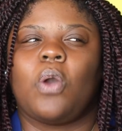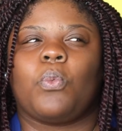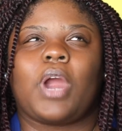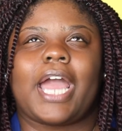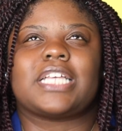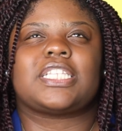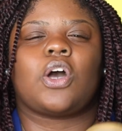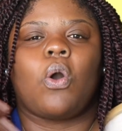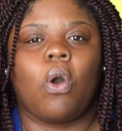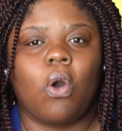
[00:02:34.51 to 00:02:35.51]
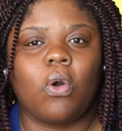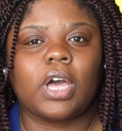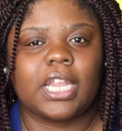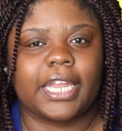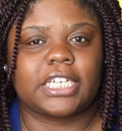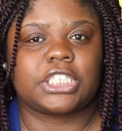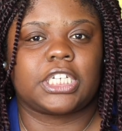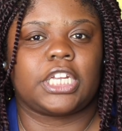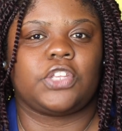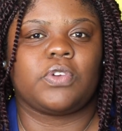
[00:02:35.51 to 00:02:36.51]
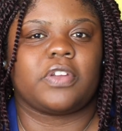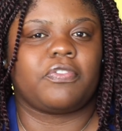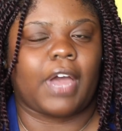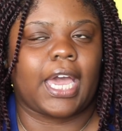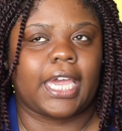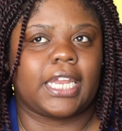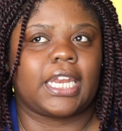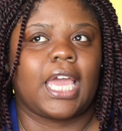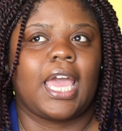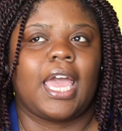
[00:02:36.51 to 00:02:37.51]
whereas the whole collection you can find